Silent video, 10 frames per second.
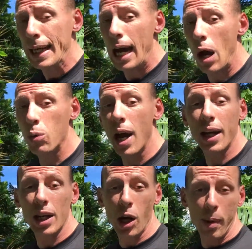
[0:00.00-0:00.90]
We're not
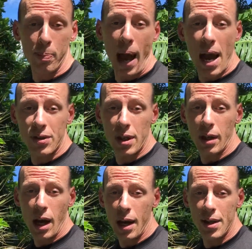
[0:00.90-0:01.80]
gonna be passing
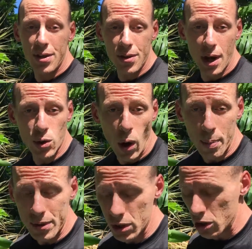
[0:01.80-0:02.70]
this squat
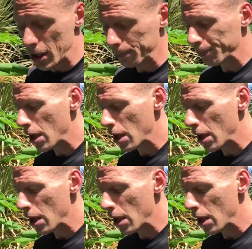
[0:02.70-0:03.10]
position here.